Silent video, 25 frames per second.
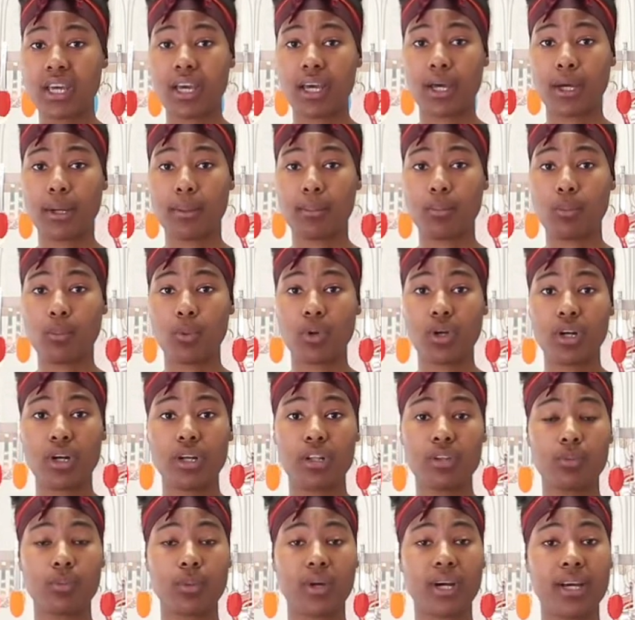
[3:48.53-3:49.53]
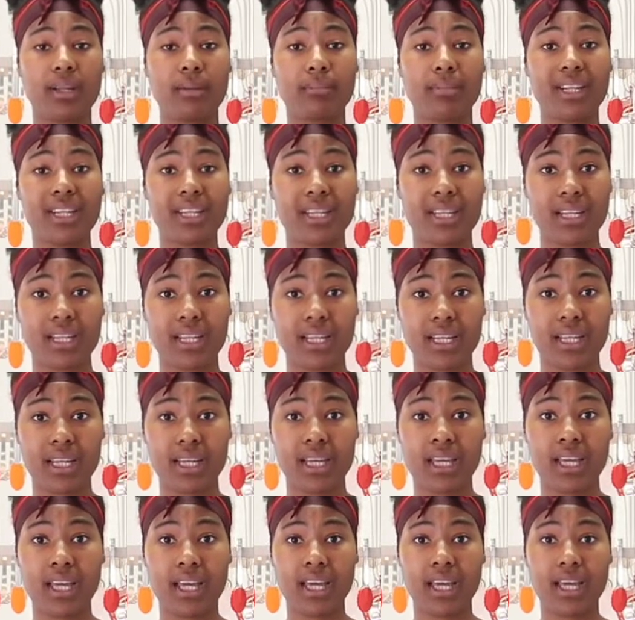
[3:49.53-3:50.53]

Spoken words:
Worldwide, medically,